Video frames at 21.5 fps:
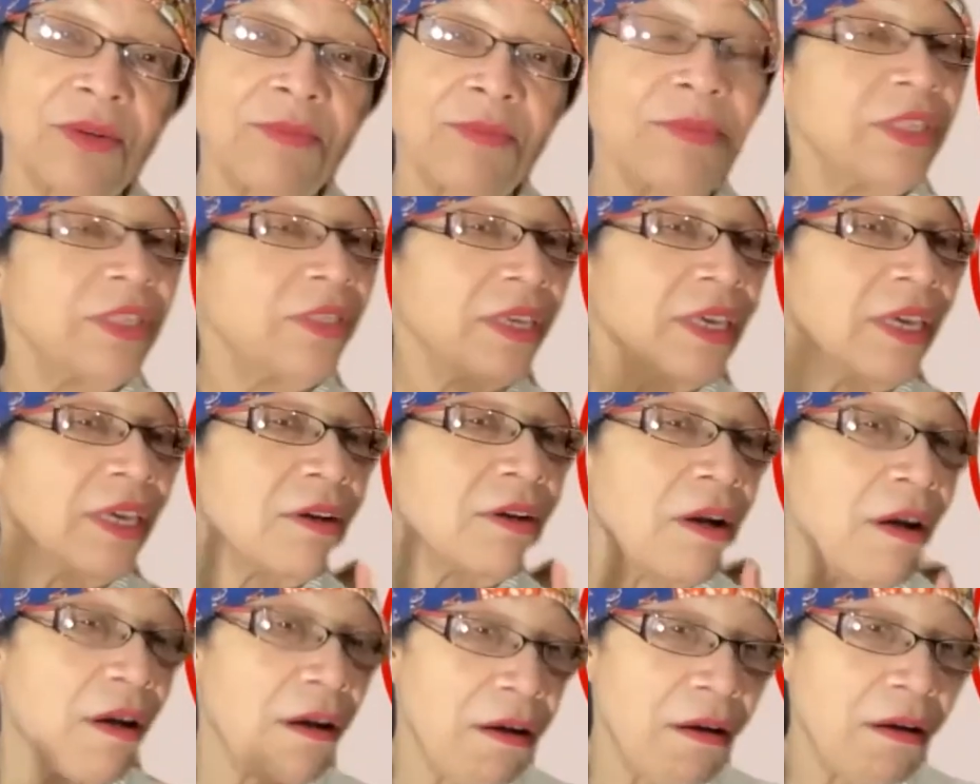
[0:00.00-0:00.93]
But there
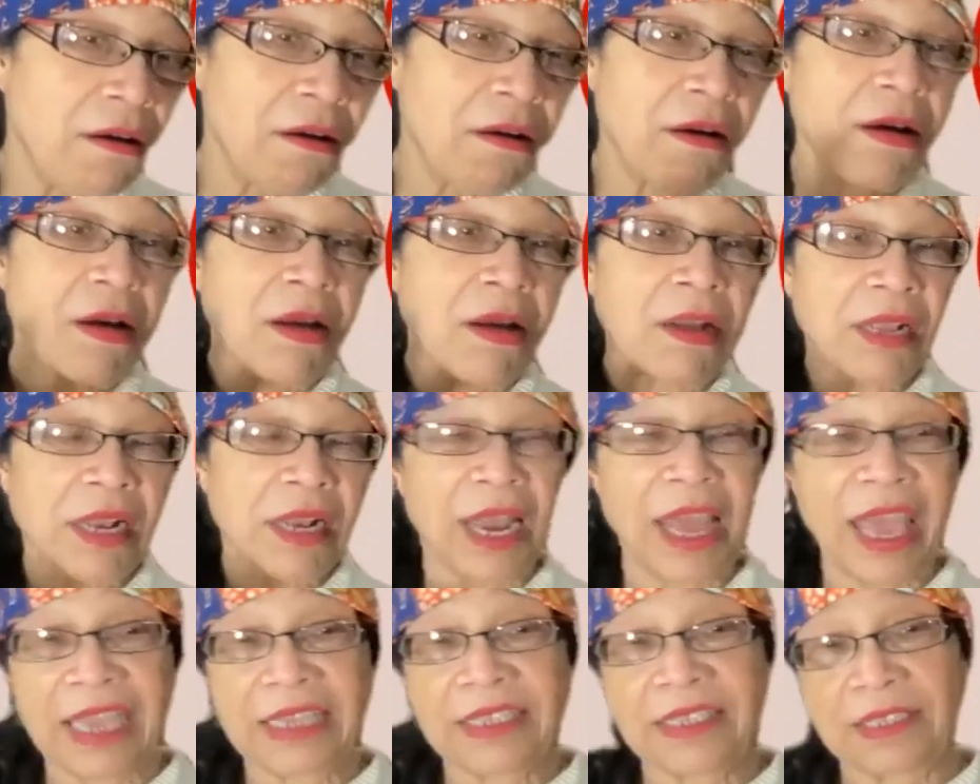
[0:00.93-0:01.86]
are
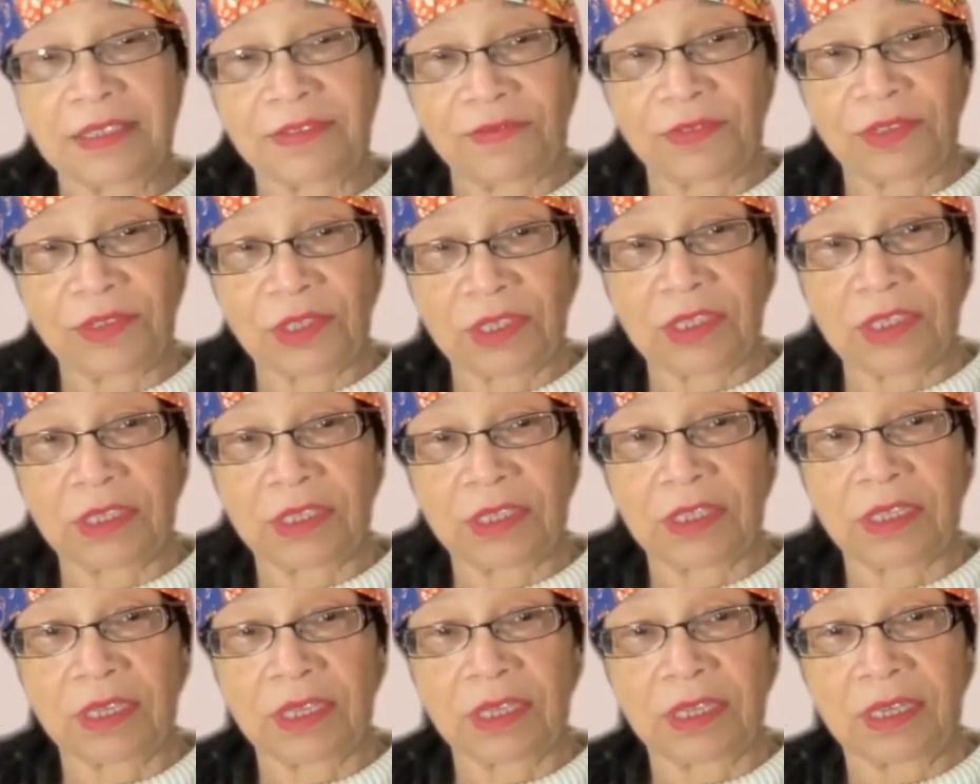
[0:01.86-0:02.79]
class
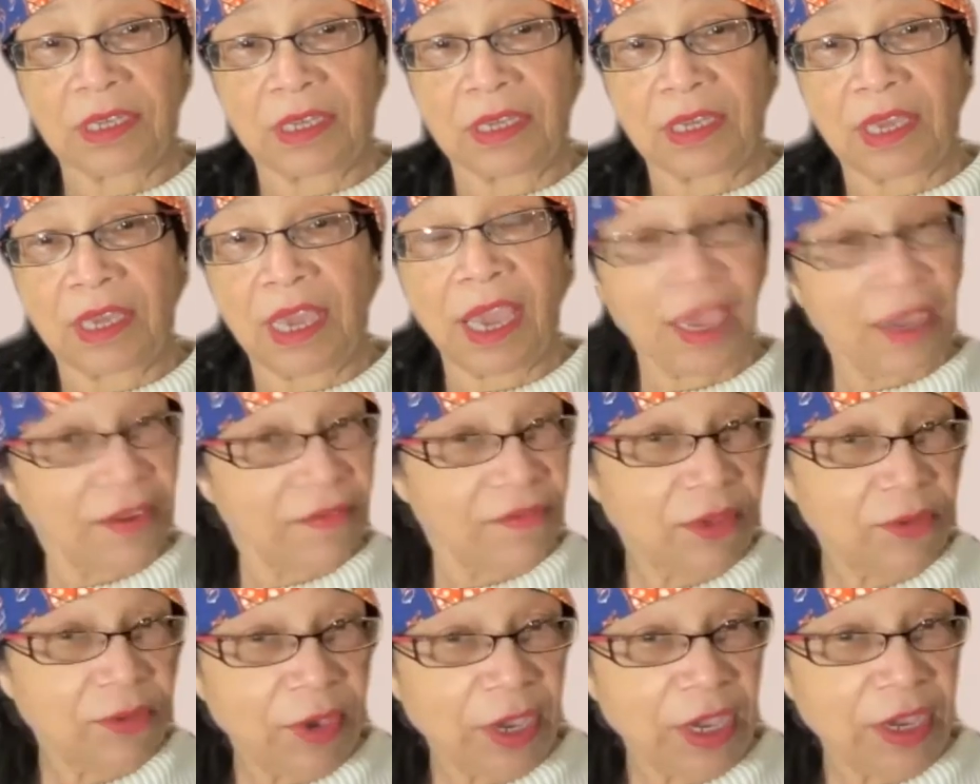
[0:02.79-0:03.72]
differences
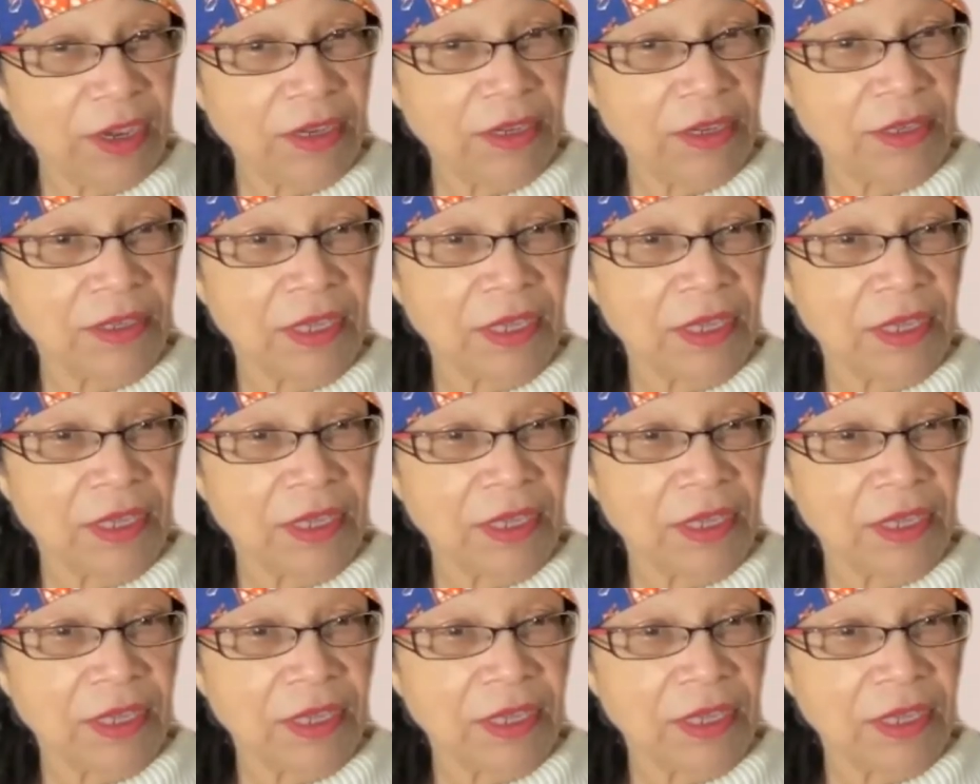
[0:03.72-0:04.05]
everywhere.